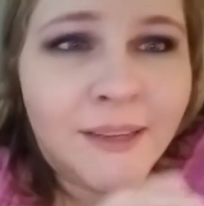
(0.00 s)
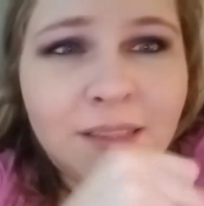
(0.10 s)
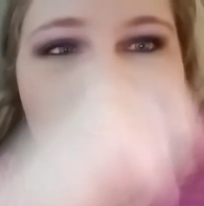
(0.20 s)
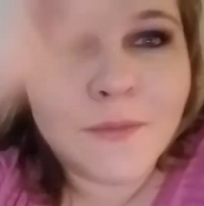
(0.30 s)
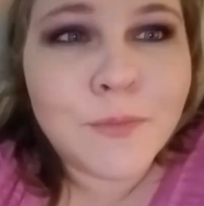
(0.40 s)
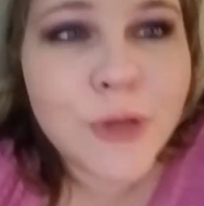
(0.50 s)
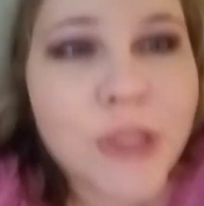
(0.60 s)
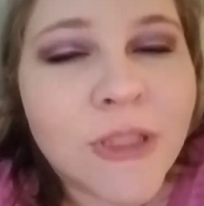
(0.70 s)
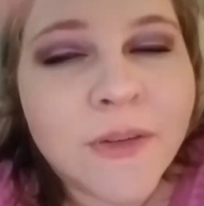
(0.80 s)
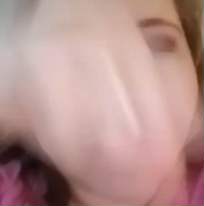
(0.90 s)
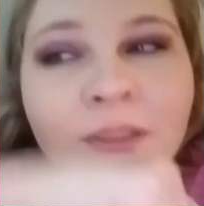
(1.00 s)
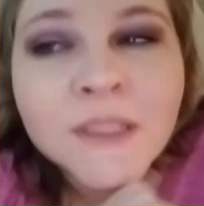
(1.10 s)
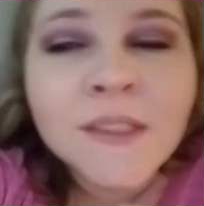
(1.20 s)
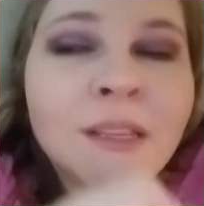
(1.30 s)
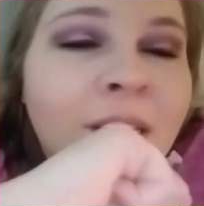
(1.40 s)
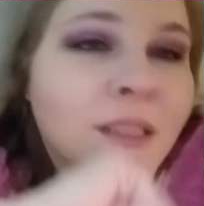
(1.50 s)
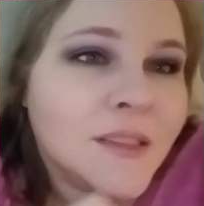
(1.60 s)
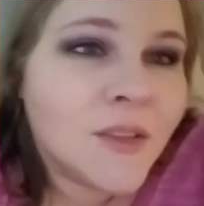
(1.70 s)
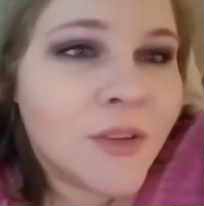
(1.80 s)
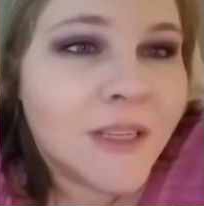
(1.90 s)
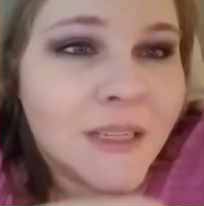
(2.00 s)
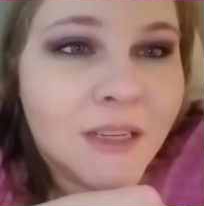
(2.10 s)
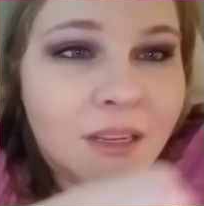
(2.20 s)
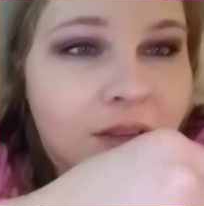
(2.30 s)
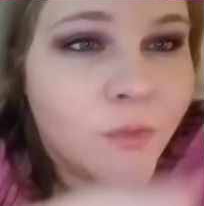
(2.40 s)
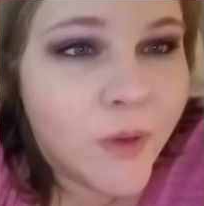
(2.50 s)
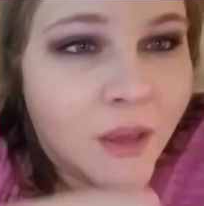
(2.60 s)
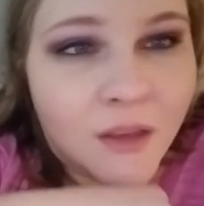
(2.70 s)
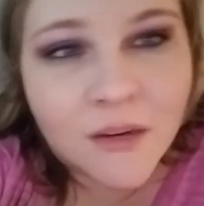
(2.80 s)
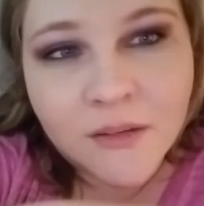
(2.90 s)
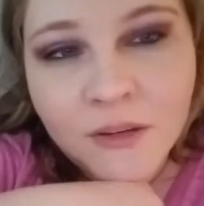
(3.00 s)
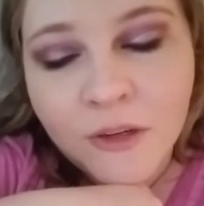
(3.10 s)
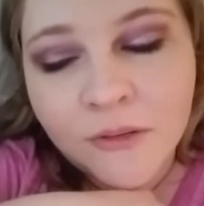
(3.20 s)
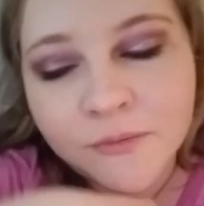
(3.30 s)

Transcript: I pushed through so that we could, you know,